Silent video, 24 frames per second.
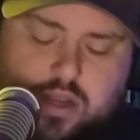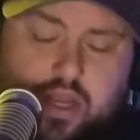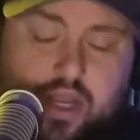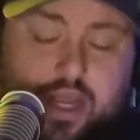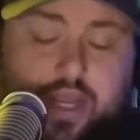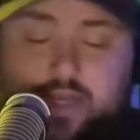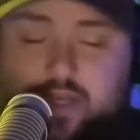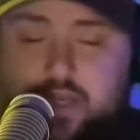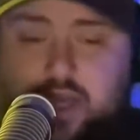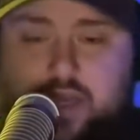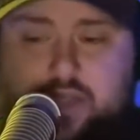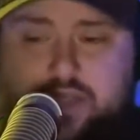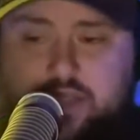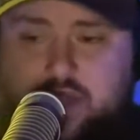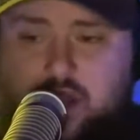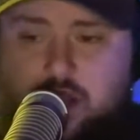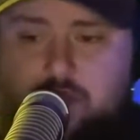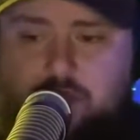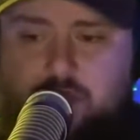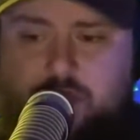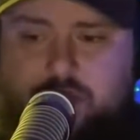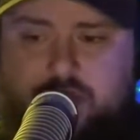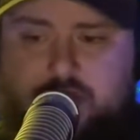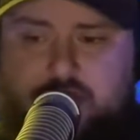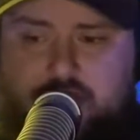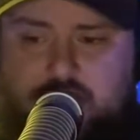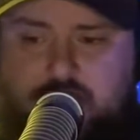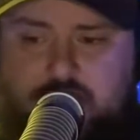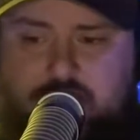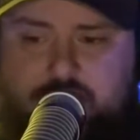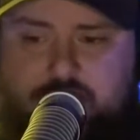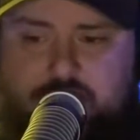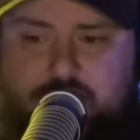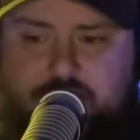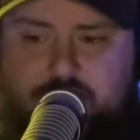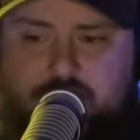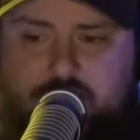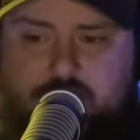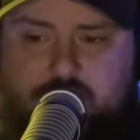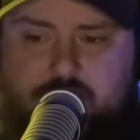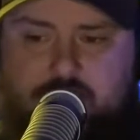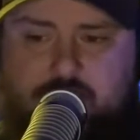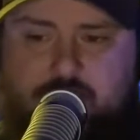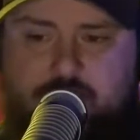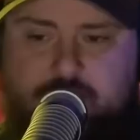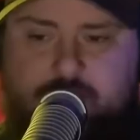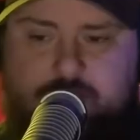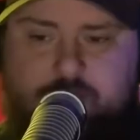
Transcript: it does come with conditions.